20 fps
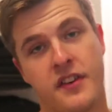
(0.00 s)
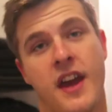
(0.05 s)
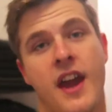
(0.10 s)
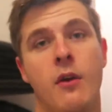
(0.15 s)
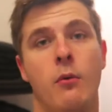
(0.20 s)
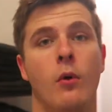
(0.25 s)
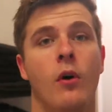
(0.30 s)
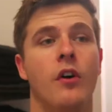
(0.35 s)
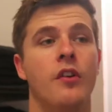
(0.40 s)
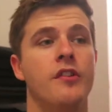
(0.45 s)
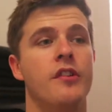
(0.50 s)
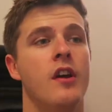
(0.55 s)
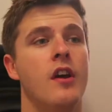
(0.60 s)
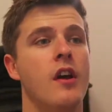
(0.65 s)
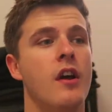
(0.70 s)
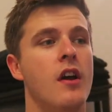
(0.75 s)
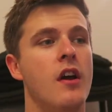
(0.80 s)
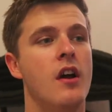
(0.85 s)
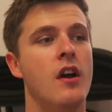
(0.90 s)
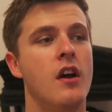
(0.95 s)
day was,
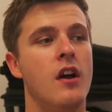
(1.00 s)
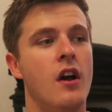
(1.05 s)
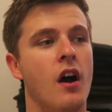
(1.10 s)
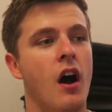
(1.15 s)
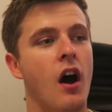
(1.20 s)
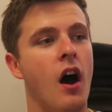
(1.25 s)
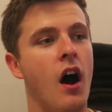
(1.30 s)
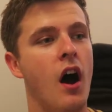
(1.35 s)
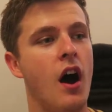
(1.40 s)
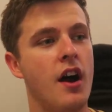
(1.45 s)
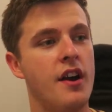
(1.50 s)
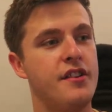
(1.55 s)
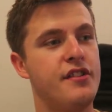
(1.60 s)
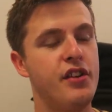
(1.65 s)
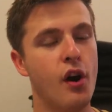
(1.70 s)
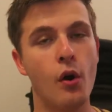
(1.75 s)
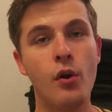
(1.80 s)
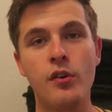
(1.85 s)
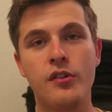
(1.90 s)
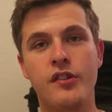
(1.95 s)
I
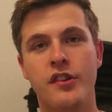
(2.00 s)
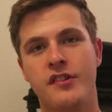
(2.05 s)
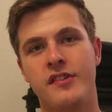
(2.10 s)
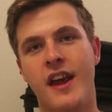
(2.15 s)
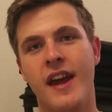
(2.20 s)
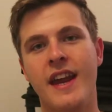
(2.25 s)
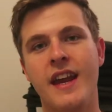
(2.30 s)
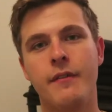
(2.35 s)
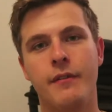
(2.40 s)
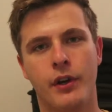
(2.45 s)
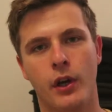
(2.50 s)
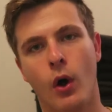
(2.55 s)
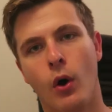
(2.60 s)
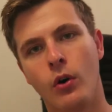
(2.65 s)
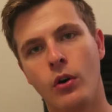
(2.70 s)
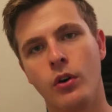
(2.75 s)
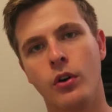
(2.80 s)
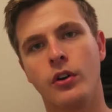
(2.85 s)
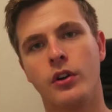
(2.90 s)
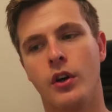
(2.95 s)
chose to stay even
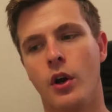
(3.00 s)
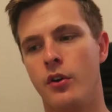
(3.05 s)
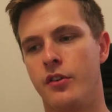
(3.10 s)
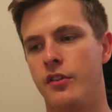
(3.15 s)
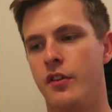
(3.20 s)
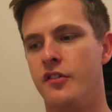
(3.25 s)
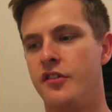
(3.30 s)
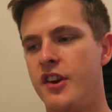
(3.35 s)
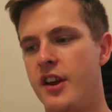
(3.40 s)
longer and go to the